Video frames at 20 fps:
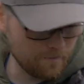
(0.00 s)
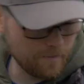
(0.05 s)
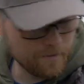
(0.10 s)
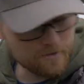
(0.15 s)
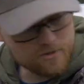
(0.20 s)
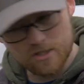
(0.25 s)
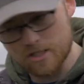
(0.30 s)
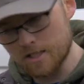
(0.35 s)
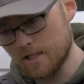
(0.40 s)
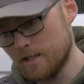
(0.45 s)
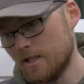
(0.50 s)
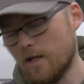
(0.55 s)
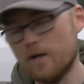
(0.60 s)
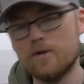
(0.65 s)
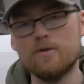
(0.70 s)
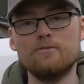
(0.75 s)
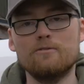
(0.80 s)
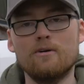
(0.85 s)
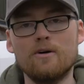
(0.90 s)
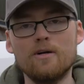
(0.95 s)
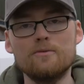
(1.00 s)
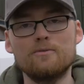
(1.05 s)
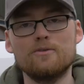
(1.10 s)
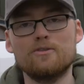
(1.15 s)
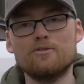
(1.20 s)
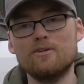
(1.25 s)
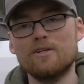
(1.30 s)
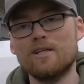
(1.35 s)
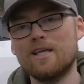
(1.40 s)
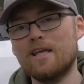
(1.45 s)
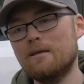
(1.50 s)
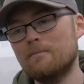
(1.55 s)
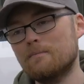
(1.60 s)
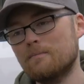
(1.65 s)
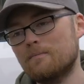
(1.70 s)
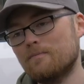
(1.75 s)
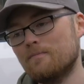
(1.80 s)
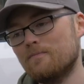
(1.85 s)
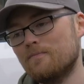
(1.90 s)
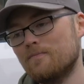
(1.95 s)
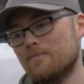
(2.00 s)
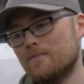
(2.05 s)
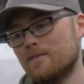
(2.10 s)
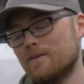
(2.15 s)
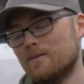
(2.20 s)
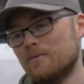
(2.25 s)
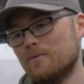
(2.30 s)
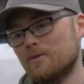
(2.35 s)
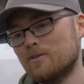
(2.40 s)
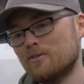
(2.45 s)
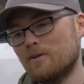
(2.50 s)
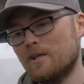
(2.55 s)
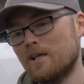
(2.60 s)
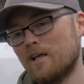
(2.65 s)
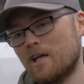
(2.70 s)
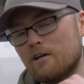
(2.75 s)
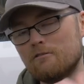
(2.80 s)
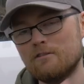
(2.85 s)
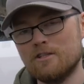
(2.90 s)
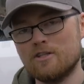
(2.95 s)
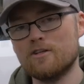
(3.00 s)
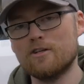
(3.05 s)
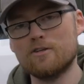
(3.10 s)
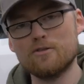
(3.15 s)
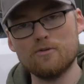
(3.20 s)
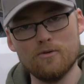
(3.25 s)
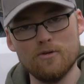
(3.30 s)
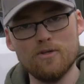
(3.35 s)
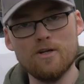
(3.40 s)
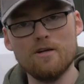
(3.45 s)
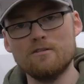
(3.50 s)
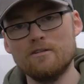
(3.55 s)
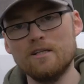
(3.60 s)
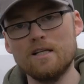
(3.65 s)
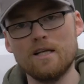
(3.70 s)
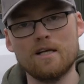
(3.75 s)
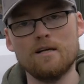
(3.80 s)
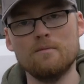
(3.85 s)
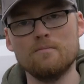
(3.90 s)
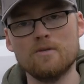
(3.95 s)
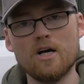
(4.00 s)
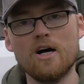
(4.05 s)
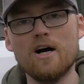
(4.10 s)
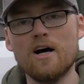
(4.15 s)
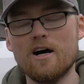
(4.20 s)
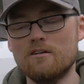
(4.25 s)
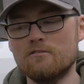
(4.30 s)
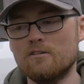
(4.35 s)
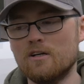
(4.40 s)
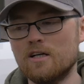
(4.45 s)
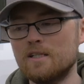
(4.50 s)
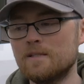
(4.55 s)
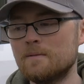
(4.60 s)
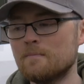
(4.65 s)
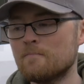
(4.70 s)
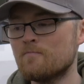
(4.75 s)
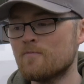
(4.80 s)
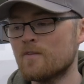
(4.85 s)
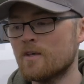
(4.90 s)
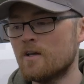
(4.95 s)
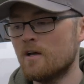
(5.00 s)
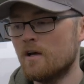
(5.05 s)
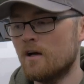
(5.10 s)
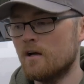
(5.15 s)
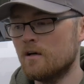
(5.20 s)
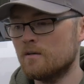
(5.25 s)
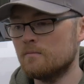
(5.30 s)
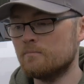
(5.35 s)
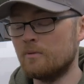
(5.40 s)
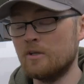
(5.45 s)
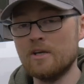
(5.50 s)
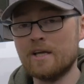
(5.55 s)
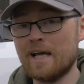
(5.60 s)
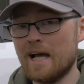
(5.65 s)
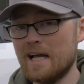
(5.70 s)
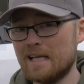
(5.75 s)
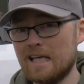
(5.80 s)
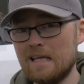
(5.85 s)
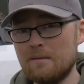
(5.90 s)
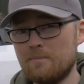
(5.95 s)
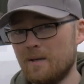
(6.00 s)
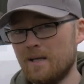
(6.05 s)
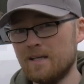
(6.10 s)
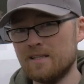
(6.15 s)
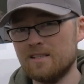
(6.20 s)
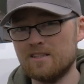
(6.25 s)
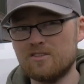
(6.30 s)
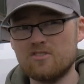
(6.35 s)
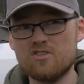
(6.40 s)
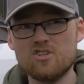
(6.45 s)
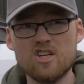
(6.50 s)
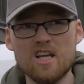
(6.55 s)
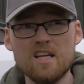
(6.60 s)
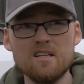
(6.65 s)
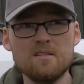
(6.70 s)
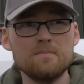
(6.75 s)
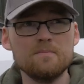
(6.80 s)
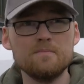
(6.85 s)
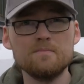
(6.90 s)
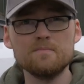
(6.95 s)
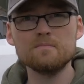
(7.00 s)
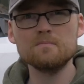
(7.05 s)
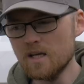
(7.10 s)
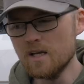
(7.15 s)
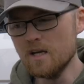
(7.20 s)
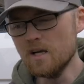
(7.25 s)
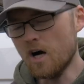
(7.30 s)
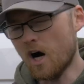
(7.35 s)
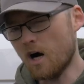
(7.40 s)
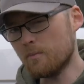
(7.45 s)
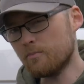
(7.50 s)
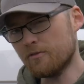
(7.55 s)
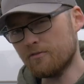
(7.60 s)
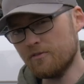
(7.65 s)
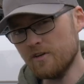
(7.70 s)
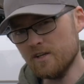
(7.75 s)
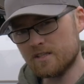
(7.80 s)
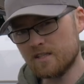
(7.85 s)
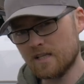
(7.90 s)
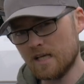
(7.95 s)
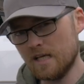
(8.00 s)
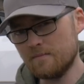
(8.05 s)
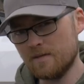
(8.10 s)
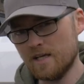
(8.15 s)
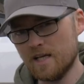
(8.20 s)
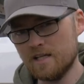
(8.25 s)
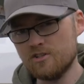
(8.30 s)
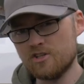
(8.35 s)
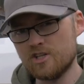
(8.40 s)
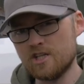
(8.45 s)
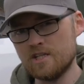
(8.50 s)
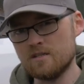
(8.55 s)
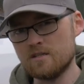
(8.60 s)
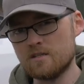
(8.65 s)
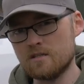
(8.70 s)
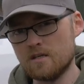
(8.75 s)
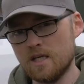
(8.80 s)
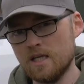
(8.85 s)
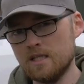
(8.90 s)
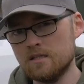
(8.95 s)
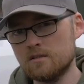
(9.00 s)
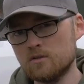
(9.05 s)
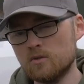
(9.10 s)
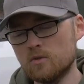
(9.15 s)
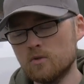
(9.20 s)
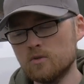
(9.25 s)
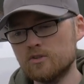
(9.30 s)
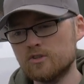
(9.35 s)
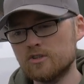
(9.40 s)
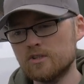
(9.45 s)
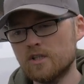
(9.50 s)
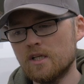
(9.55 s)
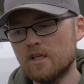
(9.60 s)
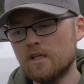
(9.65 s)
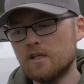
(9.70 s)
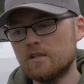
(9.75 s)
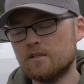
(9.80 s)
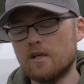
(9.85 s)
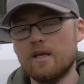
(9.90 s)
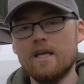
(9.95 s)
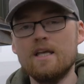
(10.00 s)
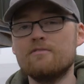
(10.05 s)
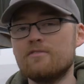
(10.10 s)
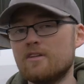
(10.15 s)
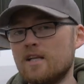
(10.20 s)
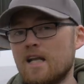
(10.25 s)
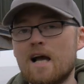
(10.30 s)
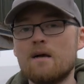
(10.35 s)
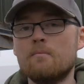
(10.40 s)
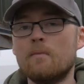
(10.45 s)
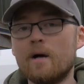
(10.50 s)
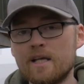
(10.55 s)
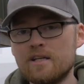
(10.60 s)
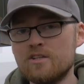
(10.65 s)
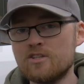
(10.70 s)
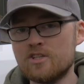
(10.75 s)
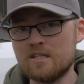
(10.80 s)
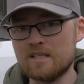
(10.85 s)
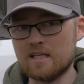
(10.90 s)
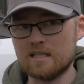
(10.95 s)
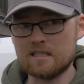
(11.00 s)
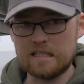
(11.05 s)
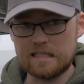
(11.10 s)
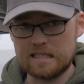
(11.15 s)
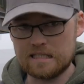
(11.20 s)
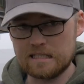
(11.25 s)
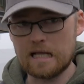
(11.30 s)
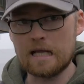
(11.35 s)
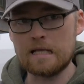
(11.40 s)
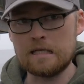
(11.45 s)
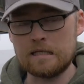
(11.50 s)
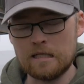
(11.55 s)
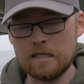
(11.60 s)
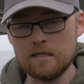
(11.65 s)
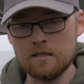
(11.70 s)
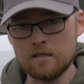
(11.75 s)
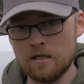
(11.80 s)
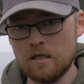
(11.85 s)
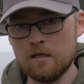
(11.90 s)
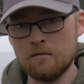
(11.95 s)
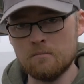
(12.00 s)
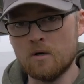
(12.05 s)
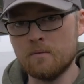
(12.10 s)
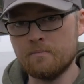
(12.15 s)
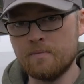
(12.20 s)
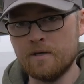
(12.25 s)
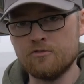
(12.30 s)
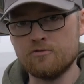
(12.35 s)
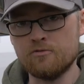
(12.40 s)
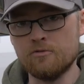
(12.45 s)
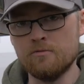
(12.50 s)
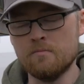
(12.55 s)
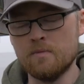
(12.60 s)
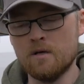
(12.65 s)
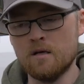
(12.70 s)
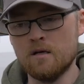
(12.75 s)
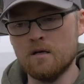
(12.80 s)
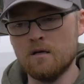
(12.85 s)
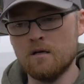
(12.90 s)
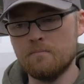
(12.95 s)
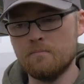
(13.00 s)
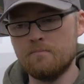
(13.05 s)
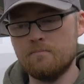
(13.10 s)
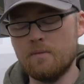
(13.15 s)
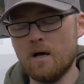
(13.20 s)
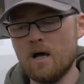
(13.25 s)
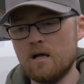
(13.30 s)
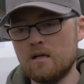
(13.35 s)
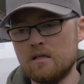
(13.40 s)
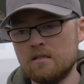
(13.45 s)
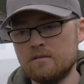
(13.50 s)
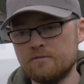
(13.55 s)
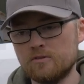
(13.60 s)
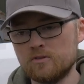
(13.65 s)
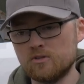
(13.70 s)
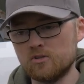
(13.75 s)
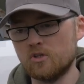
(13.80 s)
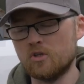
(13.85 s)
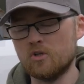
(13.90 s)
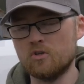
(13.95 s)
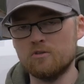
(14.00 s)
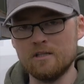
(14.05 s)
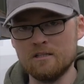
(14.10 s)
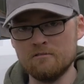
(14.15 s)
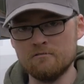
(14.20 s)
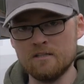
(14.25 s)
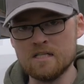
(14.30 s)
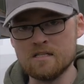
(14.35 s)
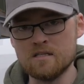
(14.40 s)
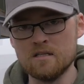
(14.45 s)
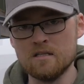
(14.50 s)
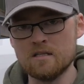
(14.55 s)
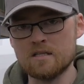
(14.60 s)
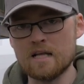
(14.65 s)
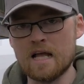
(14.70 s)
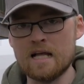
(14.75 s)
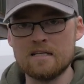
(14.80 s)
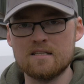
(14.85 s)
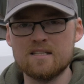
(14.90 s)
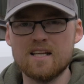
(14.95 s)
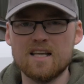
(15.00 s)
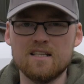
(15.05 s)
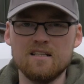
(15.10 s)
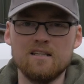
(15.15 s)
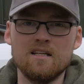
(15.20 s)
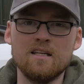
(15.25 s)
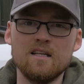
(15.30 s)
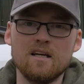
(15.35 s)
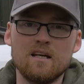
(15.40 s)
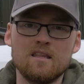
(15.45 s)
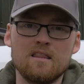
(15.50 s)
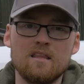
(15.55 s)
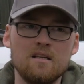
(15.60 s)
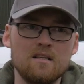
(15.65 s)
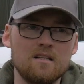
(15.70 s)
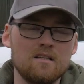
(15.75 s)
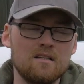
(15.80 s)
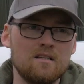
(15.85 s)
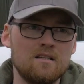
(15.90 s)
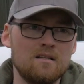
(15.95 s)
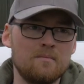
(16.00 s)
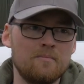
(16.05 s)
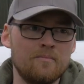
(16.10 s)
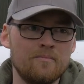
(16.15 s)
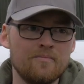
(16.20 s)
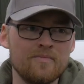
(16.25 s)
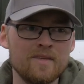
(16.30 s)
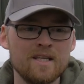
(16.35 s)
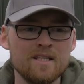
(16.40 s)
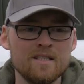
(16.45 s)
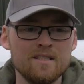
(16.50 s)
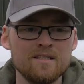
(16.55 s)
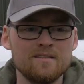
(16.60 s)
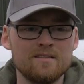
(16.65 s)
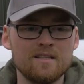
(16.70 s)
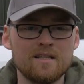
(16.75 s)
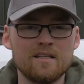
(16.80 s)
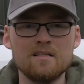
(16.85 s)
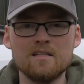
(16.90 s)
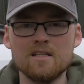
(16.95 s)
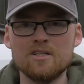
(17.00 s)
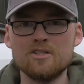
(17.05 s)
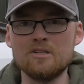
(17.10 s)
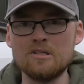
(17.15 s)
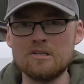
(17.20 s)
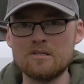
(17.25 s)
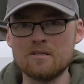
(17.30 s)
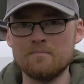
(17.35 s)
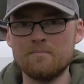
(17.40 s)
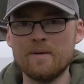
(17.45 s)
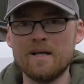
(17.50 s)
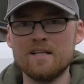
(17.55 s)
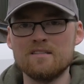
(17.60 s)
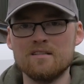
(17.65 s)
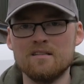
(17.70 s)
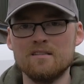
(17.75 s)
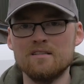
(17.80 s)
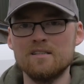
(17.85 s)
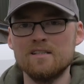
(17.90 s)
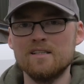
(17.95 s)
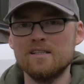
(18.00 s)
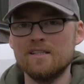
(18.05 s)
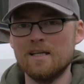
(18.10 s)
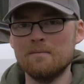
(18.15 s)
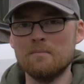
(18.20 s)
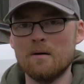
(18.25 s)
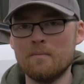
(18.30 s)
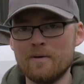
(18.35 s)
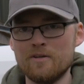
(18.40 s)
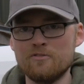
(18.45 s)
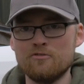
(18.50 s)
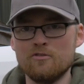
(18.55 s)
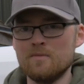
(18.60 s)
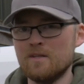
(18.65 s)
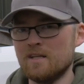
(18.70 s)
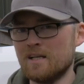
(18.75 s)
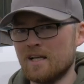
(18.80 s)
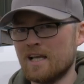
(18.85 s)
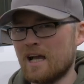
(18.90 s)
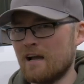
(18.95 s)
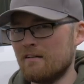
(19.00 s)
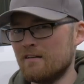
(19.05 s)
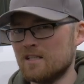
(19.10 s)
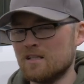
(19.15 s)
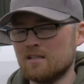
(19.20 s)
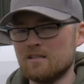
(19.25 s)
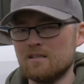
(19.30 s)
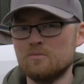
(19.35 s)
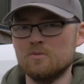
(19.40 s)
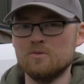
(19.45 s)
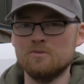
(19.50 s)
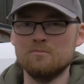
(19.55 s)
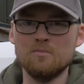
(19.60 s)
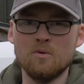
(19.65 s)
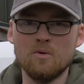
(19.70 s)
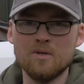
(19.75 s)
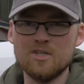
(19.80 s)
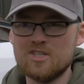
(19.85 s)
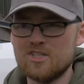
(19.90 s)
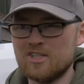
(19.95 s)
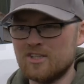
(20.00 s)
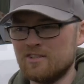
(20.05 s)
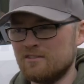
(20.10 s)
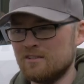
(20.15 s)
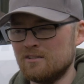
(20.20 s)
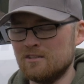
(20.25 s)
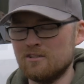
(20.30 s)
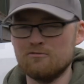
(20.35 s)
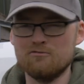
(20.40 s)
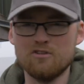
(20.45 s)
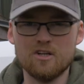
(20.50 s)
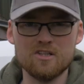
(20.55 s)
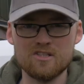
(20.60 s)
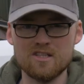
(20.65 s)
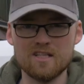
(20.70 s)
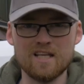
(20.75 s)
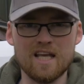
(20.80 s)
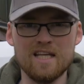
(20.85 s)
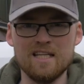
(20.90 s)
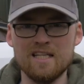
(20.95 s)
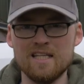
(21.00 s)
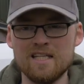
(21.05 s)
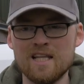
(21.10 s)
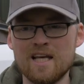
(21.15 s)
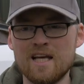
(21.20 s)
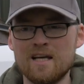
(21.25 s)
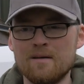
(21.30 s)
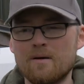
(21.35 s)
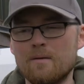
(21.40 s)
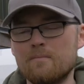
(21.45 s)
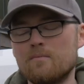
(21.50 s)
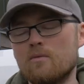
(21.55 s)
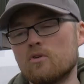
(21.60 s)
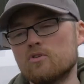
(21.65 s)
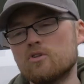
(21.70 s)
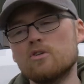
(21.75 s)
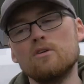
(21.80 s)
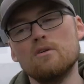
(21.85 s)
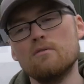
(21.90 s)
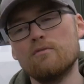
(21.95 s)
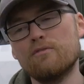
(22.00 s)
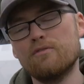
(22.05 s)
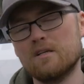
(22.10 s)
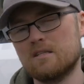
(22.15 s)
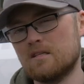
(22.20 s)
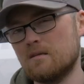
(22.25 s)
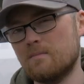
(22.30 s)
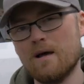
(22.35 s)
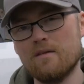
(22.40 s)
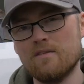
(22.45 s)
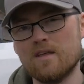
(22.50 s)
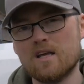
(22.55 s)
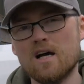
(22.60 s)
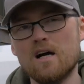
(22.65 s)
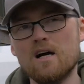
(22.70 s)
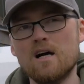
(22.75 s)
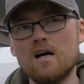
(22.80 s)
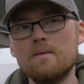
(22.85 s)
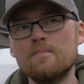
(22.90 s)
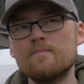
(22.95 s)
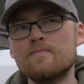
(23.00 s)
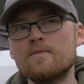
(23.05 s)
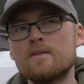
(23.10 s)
budget low, right? We're trying to encourage the sort of lower income car, right? But you can keep it in a shed. I prefer to keep the engines indoors. So even now, my engine's actually staying in my bedroom, partly for security reasons. And secondly, I think the conditions are better in my bedroom than a garage. I don't want moisture and rust getting in there. I'm not too fussed about the car.